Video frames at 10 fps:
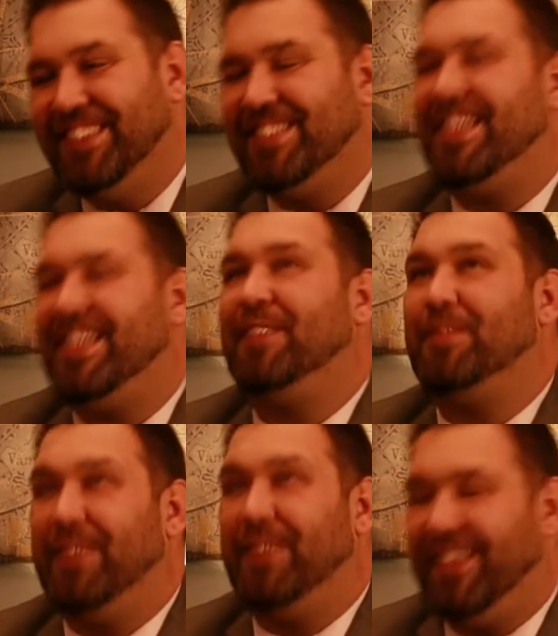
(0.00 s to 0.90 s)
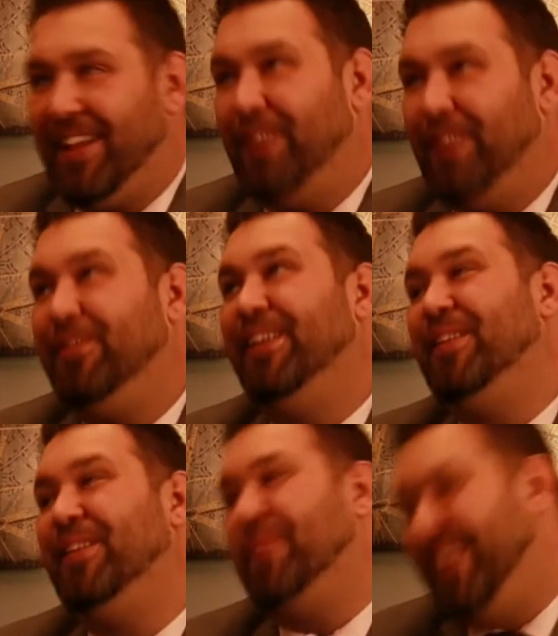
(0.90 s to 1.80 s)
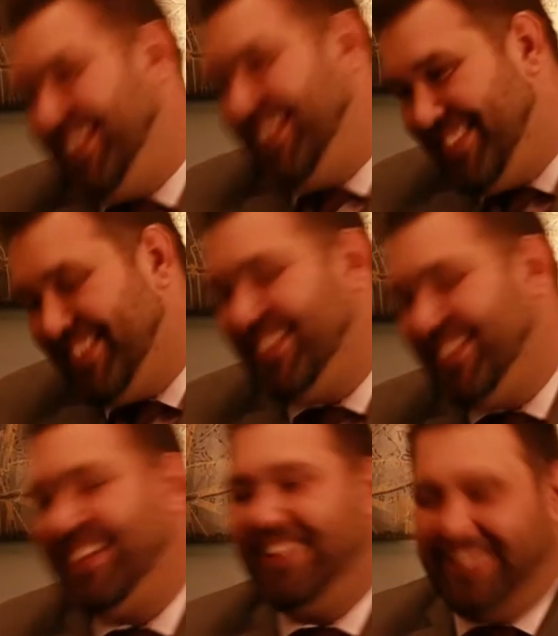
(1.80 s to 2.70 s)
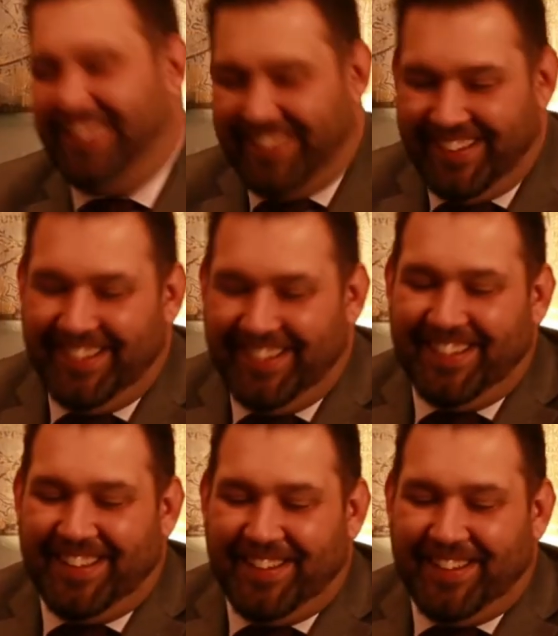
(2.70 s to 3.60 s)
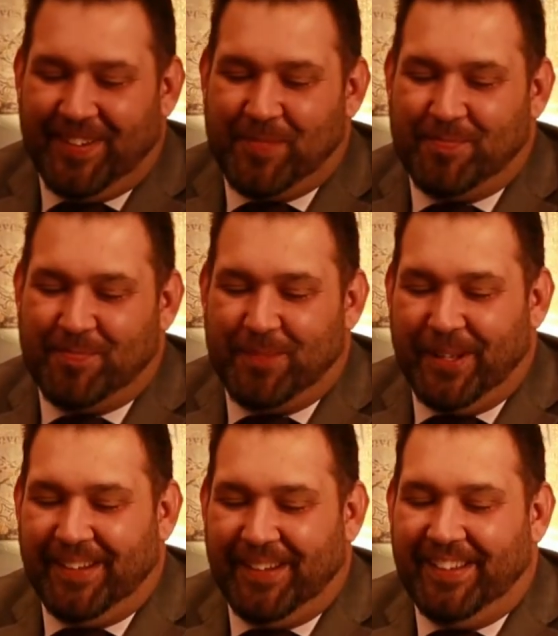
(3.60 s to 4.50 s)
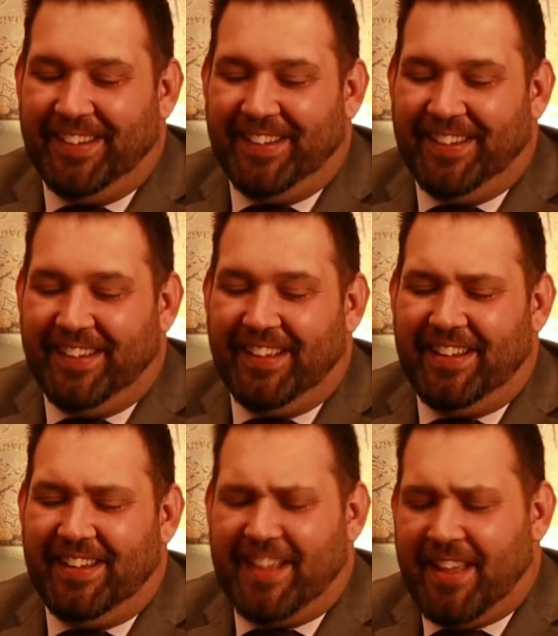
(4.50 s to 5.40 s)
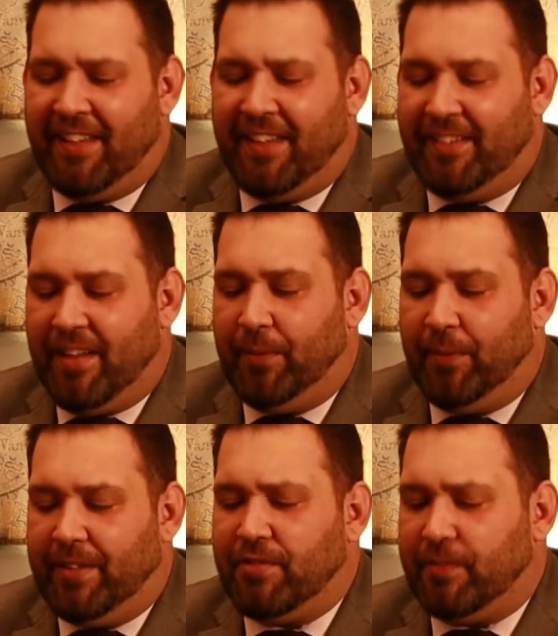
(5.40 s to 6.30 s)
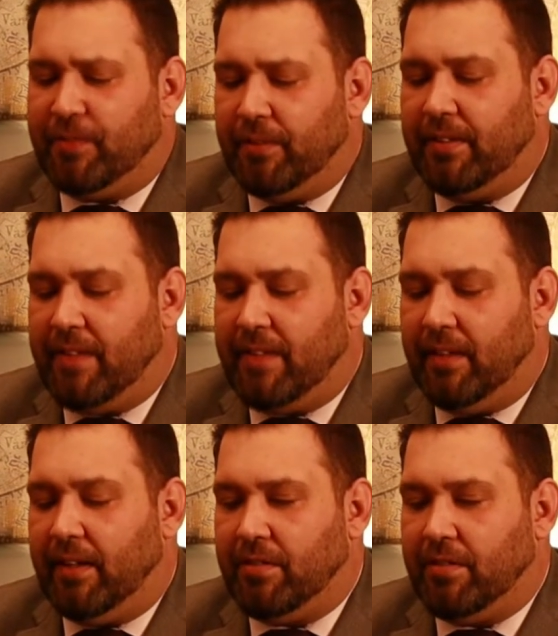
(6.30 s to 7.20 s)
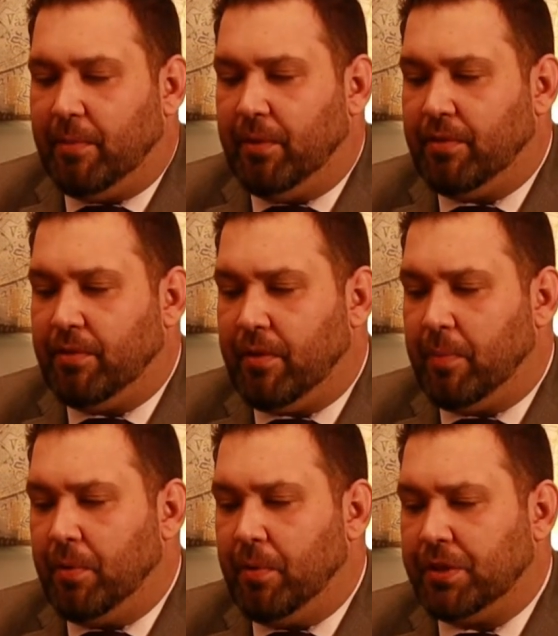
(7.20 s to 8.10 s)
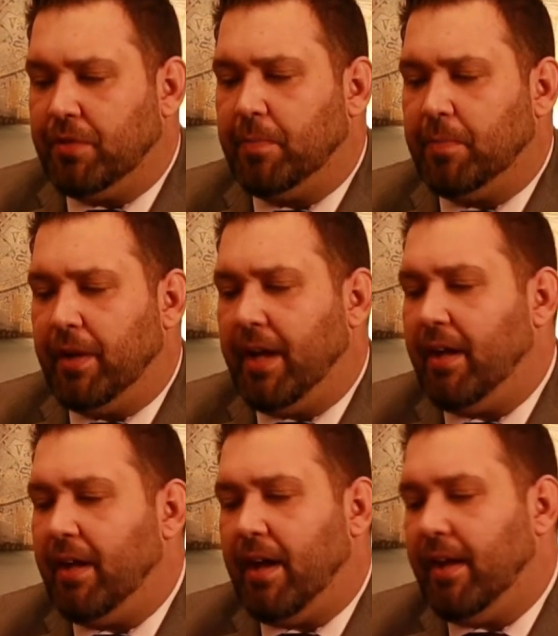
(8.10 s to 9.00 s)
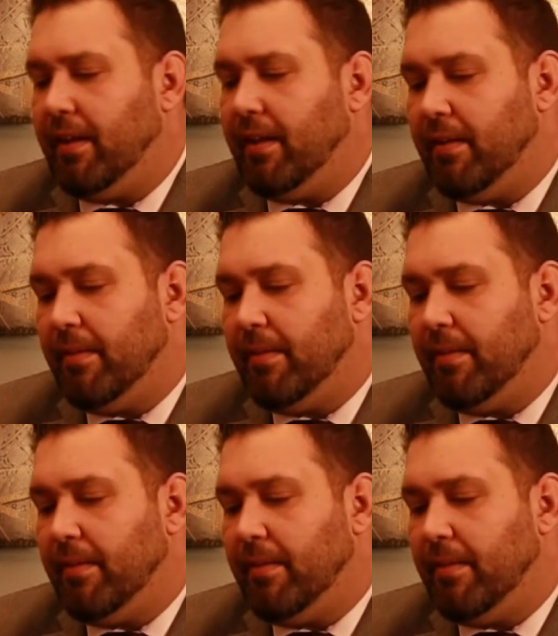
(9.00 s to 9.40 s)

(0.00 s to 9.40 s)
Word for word: just send them to me. I'll fill in the blanks. Right. Okay? Like, um, but yeah, yeah, we can certainly delegate some of those other portions. But I, I,